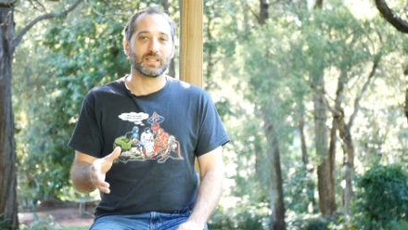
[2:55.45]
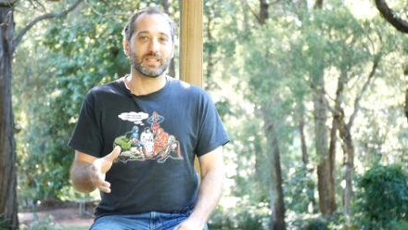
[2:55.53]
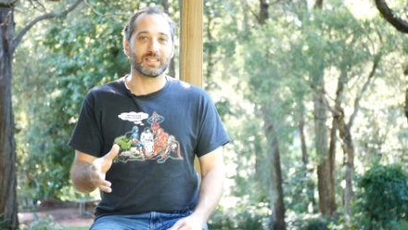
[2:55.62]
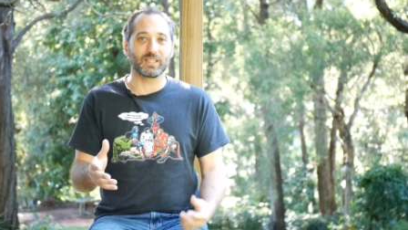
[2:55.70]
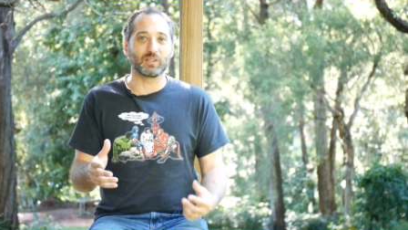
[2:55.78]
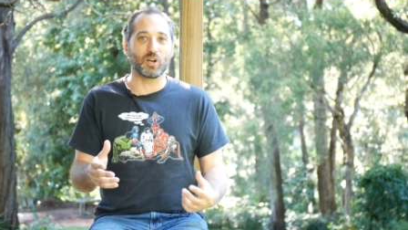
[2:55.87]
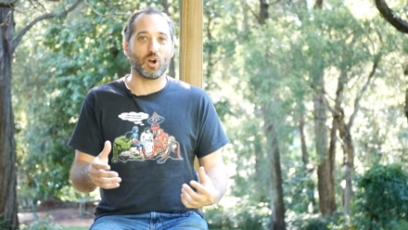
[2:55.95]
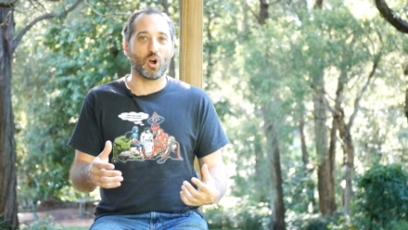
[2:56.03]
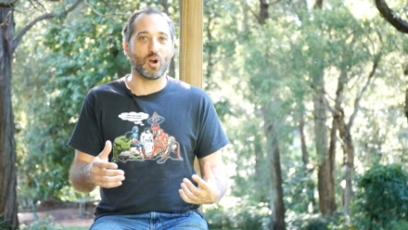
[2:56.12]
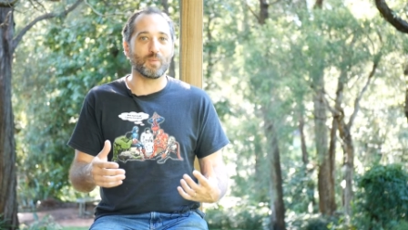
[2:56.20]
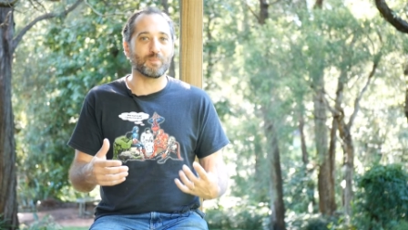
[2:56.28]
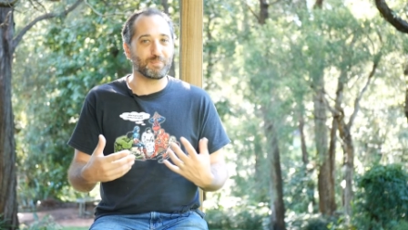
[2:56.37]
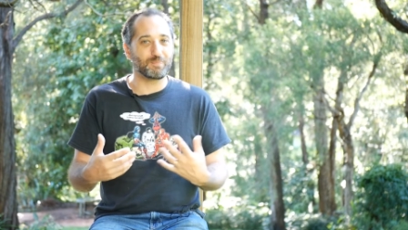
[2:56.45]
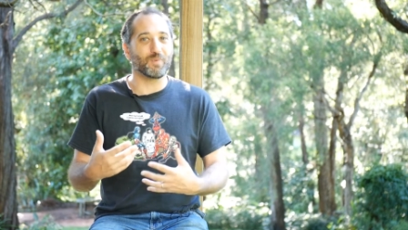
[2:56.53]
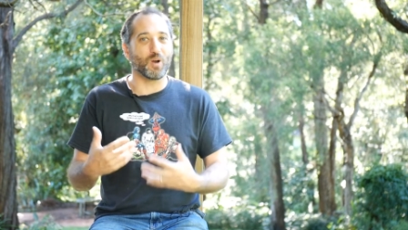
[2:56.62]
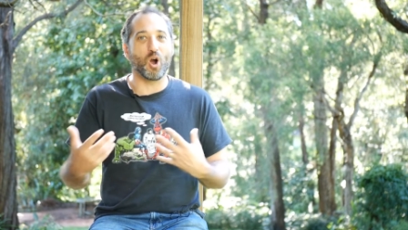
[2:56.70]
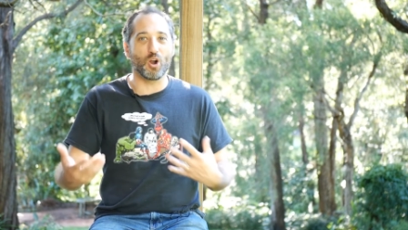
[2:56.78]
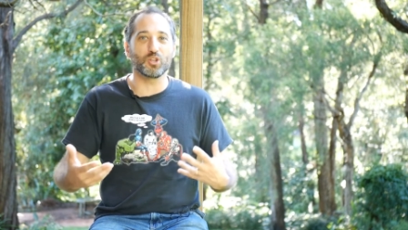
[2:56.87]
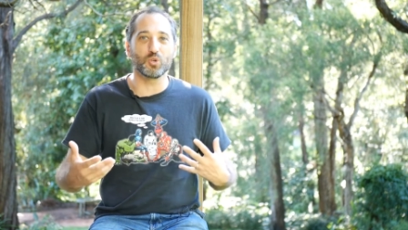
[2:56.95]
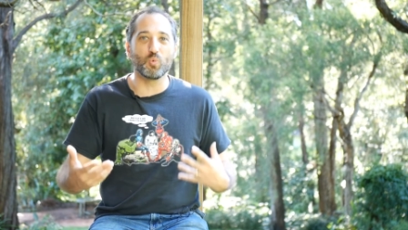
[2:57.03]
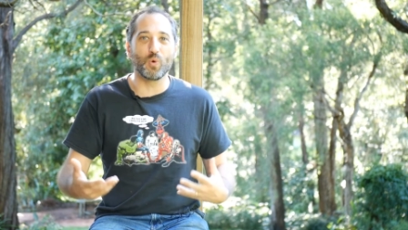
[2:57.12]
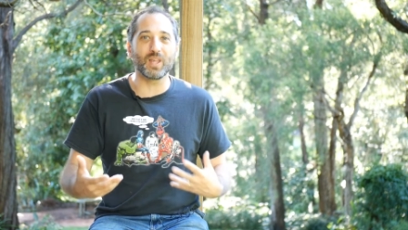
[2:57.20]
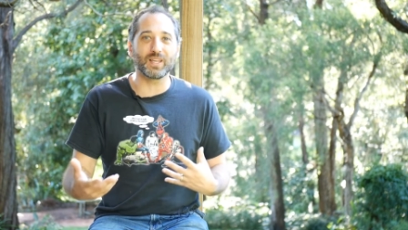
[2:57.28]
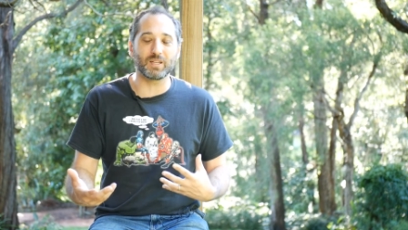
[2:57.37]
He's like, are you
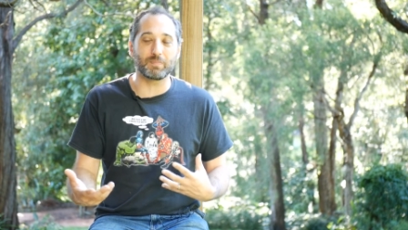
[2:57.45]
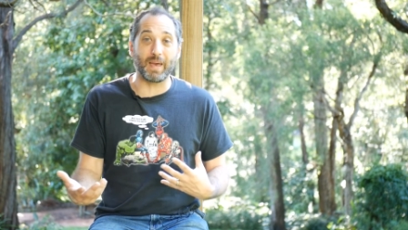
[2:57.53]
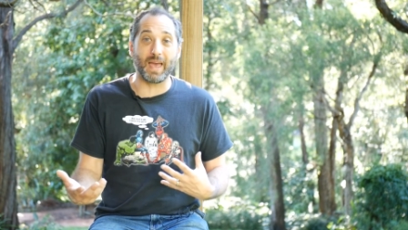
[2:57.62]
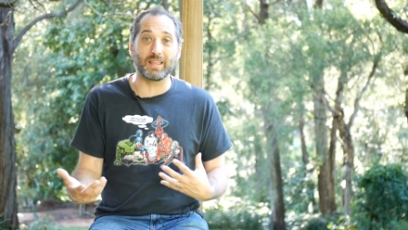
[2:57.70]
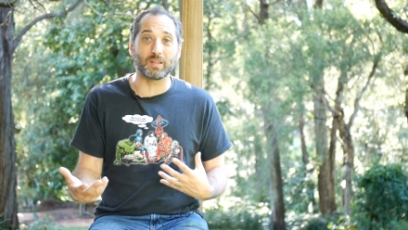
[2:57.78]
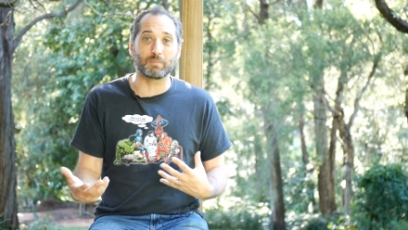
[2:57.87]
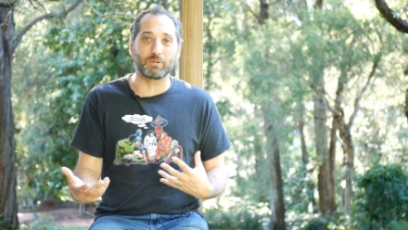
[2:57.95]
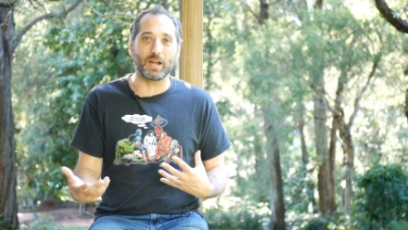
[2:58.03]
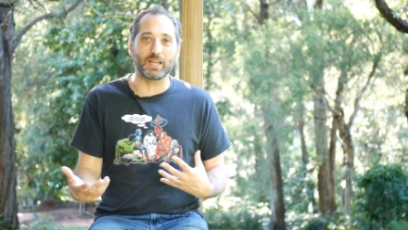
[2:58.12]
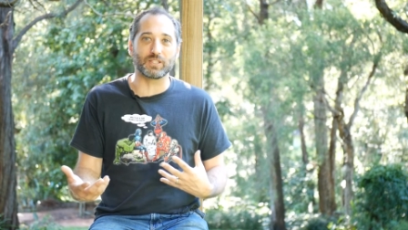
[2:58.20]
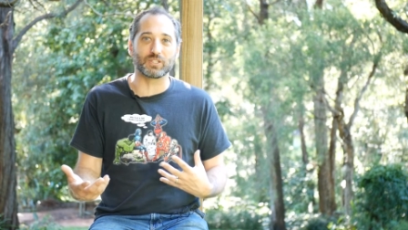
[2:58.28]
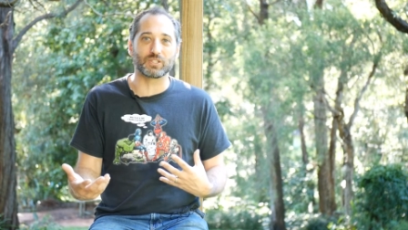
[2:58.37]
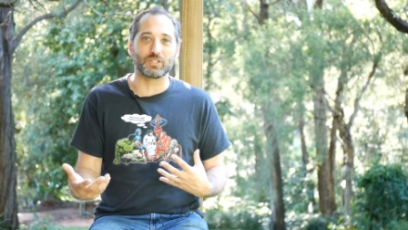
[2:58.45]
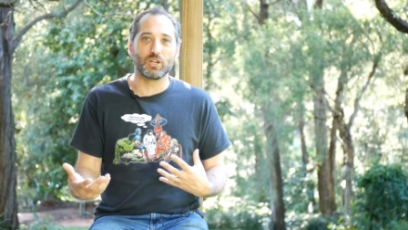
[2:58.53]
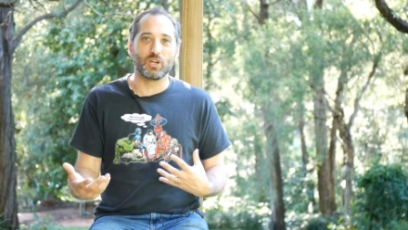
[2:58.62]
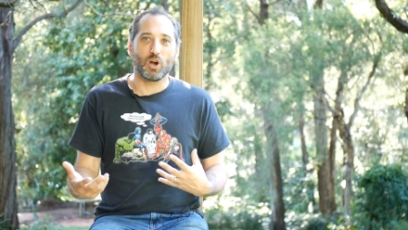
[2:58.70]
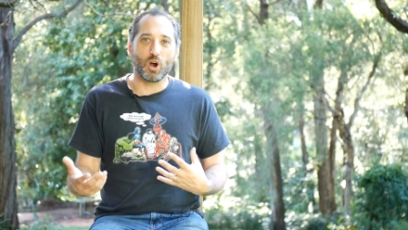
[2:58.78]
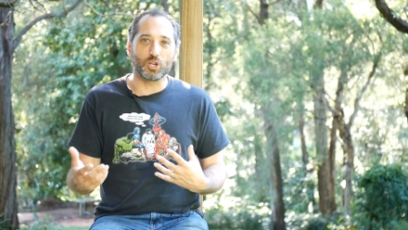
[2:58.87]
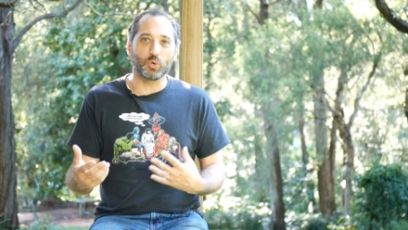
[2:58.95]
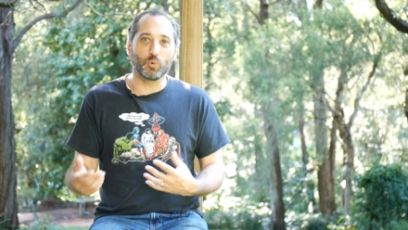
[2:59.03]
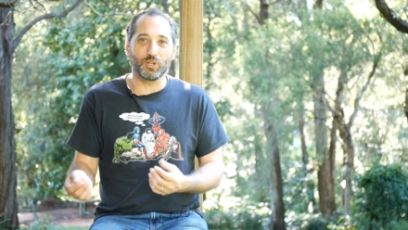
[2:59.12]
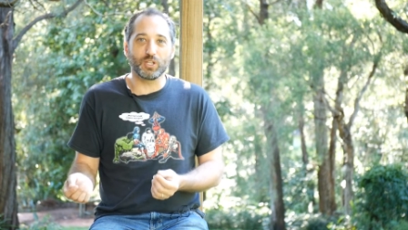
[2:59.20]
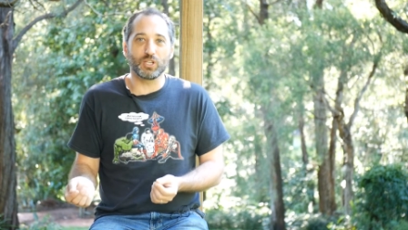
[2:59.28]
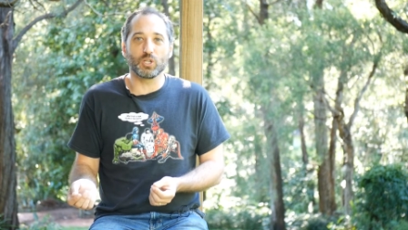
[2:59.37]
willing to pay the price? Are you
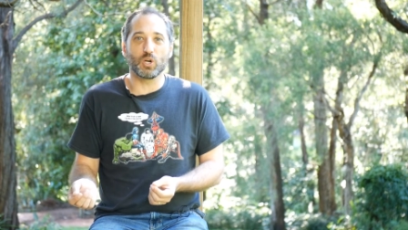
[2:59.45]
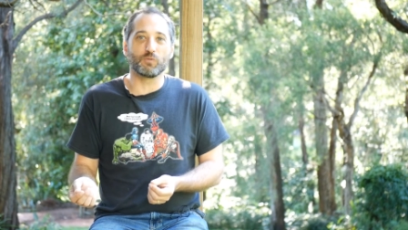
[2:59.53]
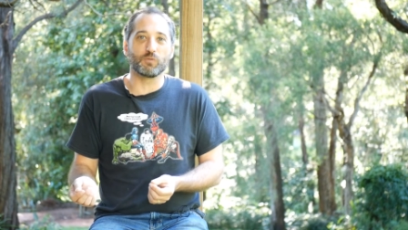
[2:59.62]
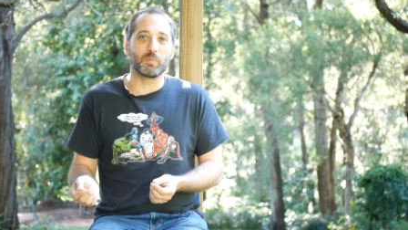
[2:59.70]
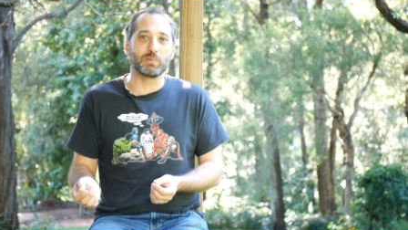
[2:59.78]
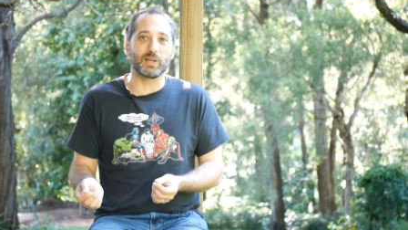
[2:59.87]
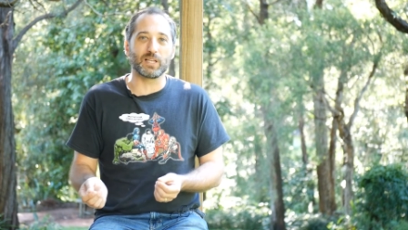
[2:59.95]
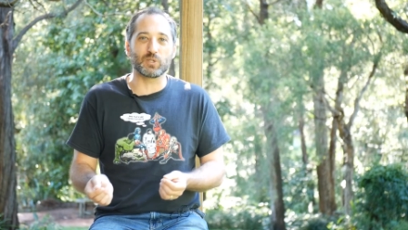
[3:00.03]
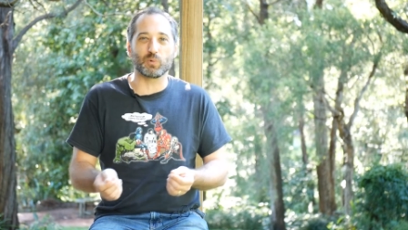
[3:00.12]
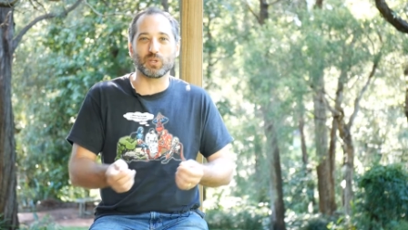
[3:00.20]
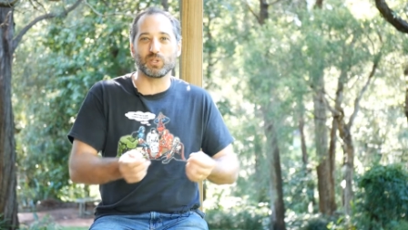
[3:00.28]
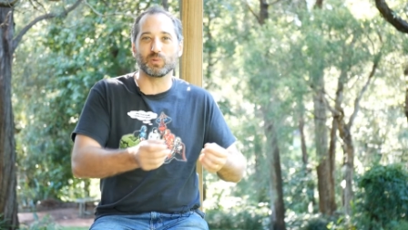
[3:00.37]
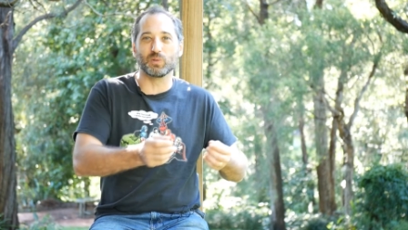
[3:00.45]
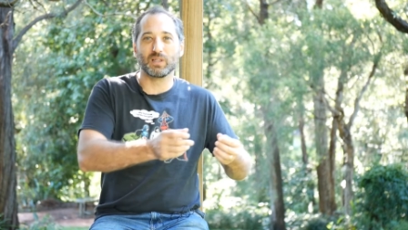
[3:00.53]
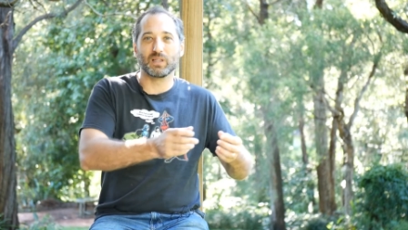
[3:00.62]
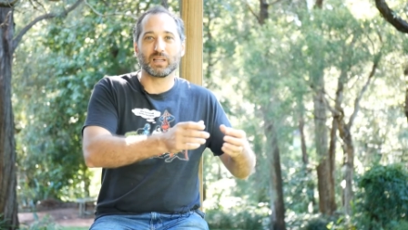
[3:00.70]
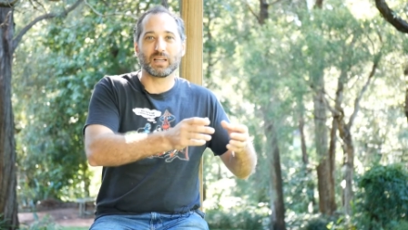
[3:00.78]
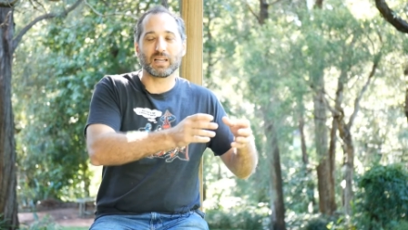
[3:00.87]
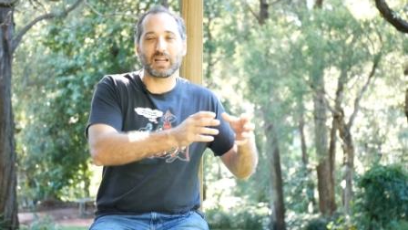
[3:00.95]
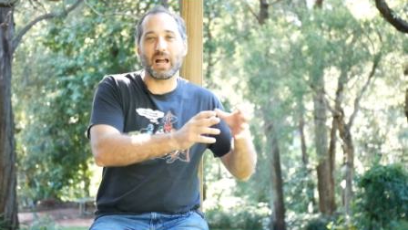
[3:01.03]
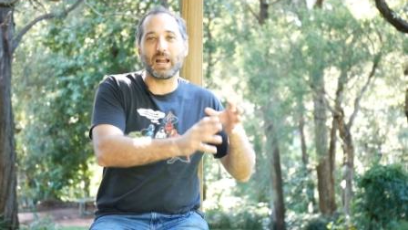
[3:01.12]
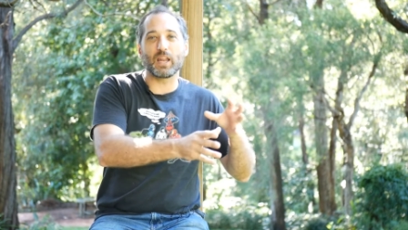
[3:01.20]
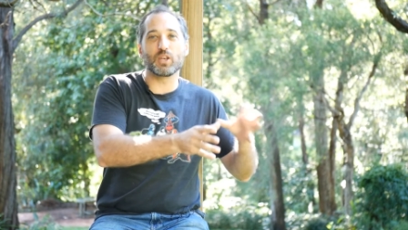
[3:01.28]
willing to go from a place where you kind of